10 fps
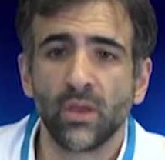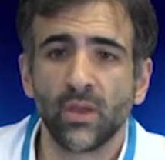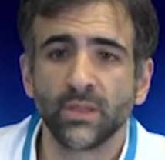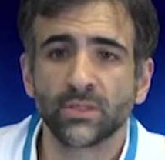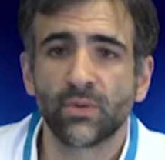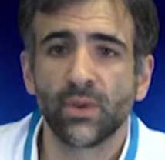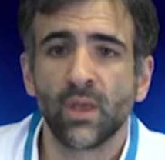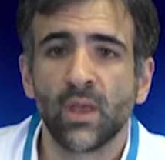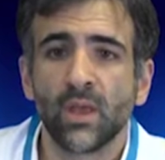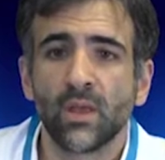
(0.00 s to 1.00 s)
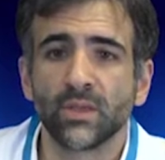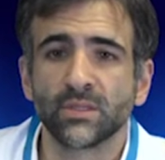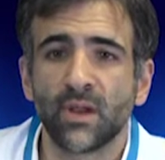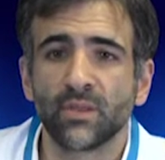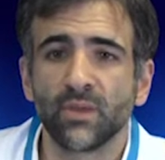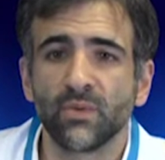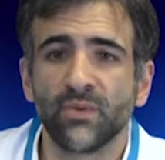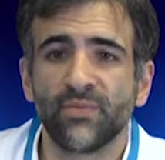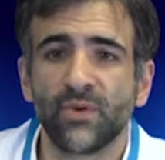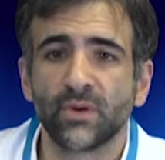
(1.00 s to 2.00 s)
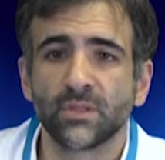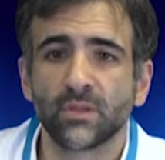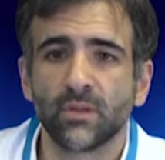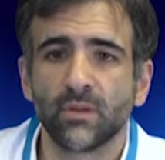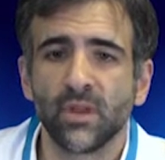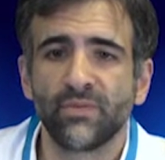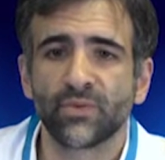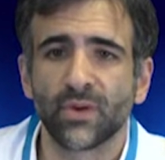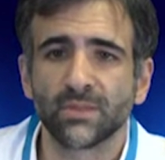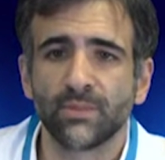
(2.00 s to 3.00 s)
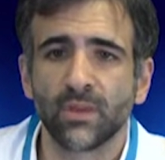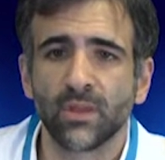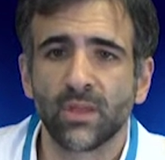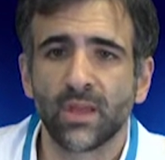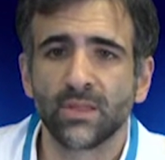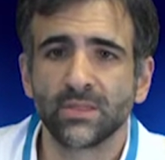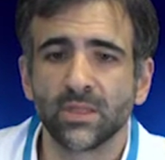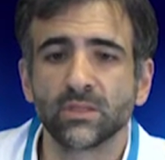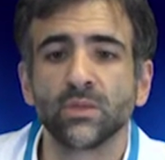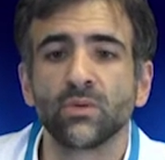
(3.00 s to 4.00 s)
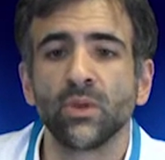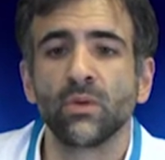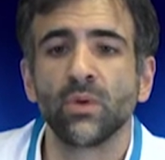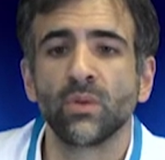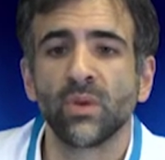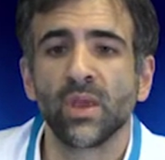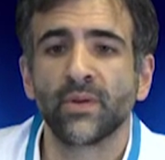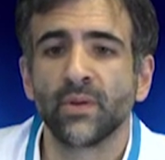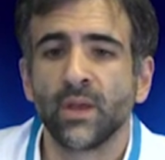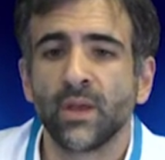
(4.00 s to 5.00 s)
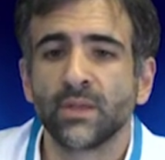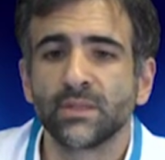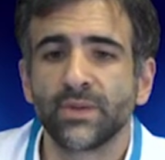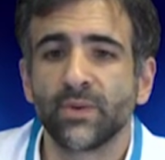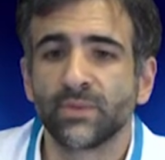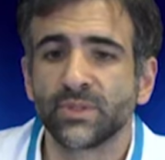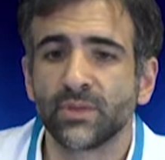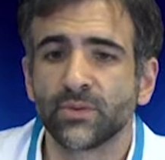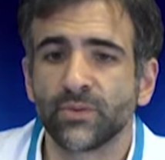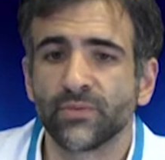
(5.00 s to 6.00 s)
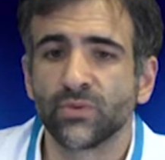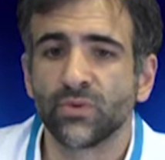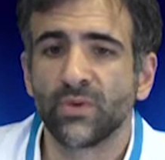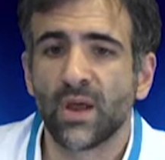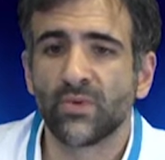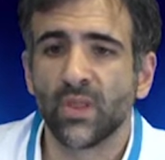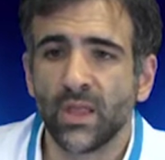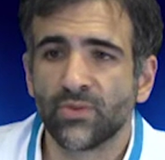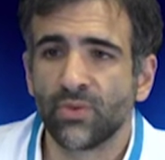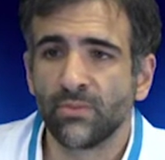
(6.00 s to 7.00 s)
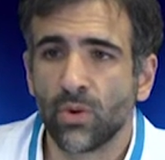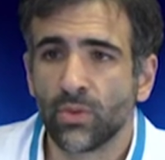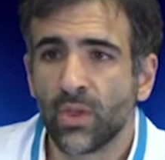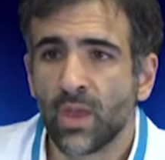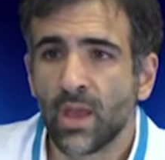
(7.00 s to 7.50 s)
history, starting with the first liver transplant in 1963 when we have 0% of survival at 3 months,